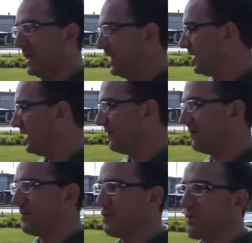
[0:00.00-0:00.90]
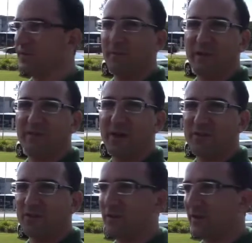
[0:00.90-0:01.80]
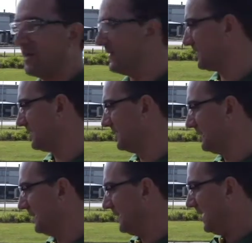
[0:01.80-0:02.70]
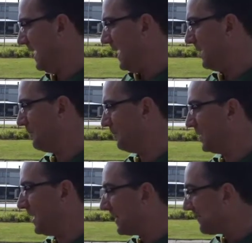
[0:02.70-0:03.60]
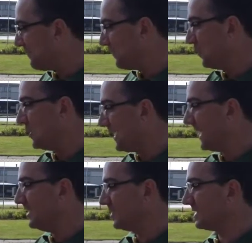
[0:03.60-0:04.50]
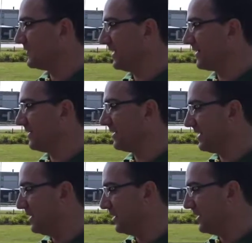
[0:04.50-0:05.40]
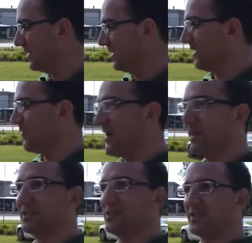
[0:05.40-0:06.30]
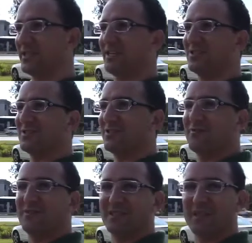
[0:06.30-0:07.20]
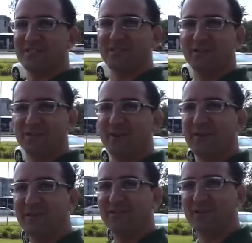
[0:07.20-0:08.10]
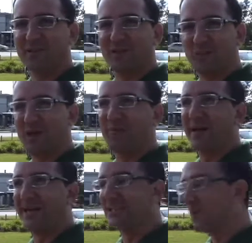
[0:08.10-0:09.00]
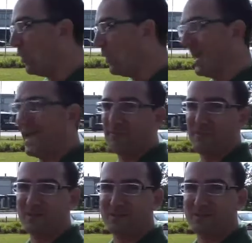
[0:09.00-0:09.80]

And you can have a choice of about 5 different colors. When you get into this vehicle, you're going to realize that you're sitting in something that's very comfortable and well made. It's all hand built.